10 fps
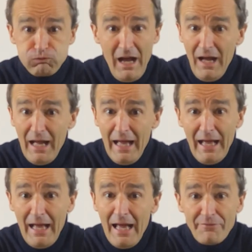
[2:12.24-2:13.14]

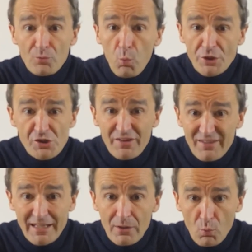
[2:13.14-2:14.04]
I haven't watched a
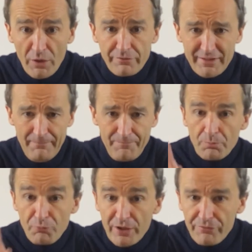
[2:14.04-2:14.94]
single one of them. The
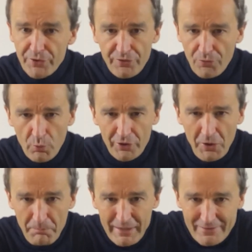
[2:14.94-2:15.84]
previews were a
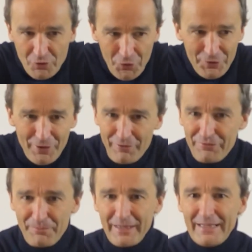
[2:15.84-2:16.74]
complete turn-off
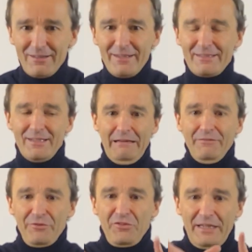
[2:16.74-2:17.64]
for me. Like,
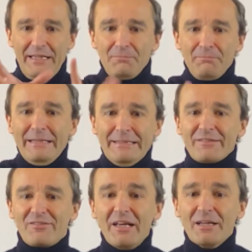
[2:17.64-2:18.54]
everything in me
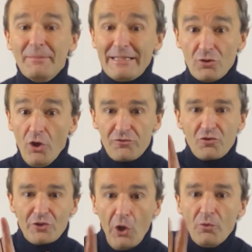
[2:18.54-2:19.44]
is telling me not to
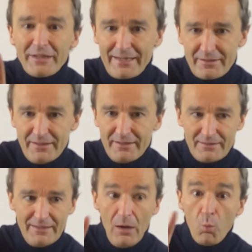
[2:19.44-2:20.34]
go there,
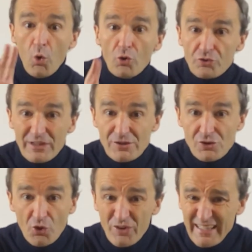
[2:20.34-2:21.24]
that I won't
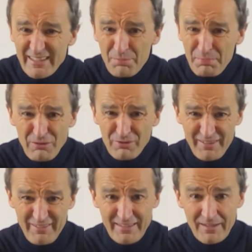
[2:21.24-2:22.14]
enjoy that
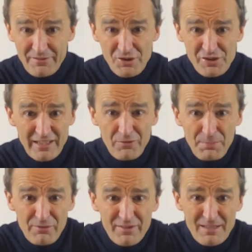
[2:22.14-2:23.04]
experience, and that such an
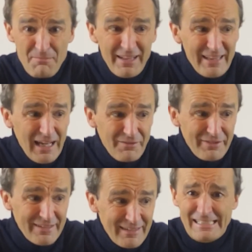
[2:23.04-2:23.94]
experience in my life
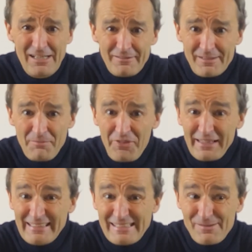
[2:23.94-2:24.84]
is not
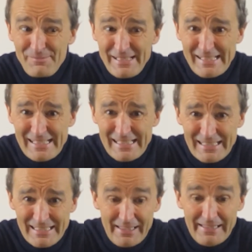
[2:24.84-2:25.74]
something that is missing.
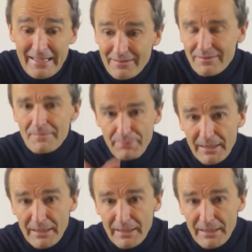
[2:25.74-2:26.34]
And yet,